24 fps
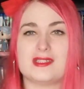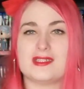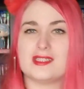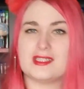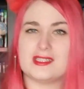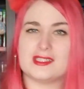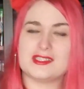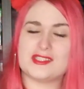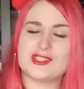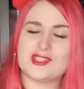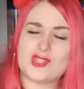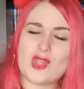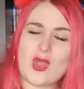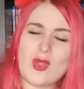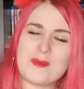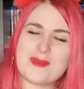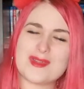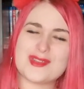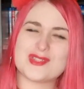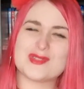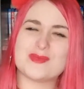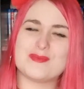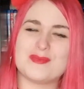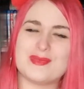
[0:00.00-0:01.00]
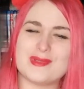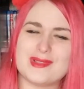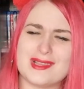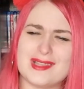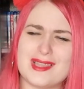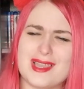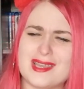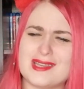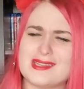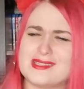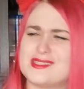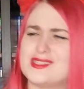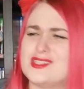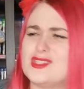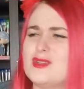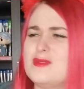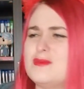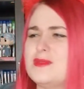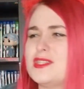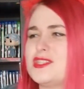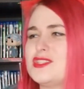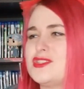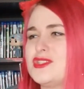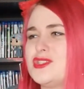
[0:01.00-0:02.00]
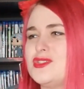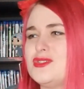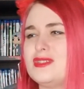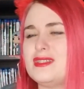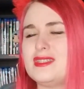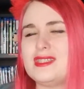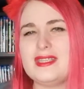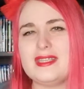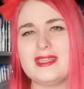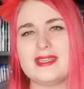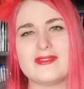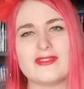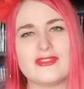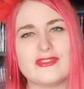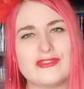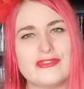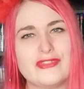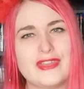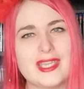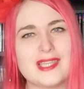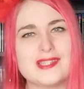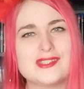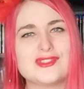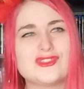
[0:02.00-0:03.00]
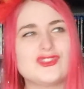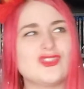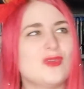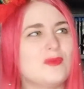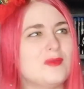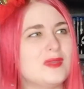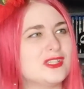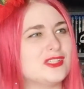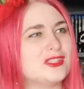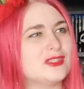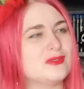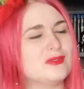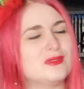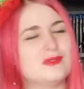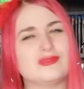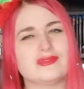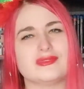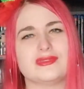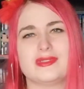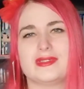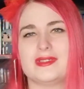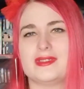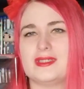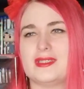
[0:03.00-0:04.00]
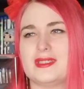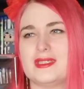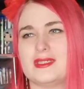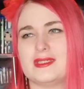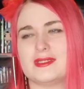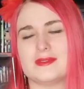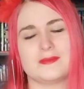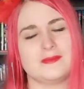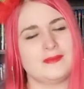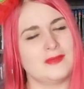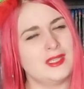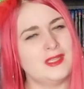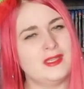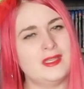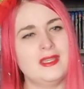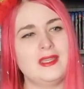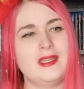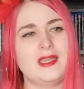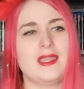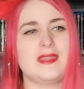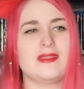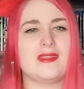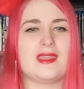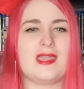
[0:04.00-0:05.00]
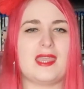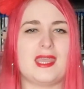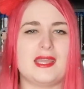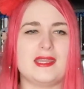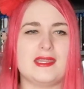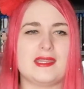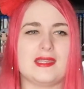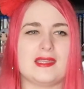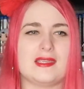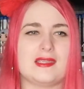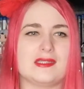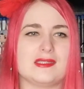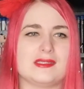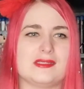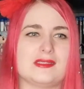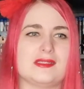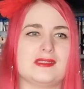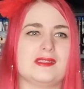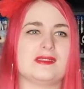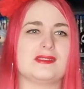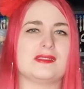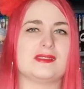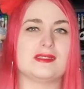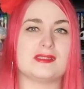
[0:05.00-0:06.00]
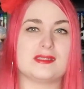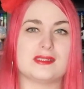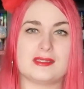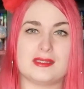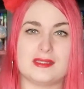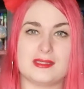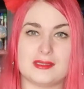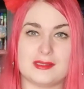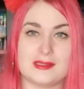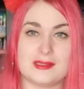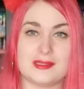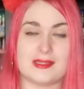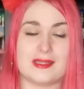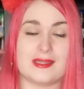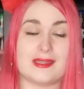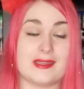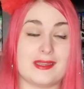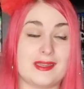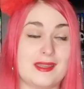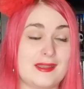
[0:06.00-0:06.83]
so much blood, so much unique effects, so much. Oof, and the ending is just, yeah,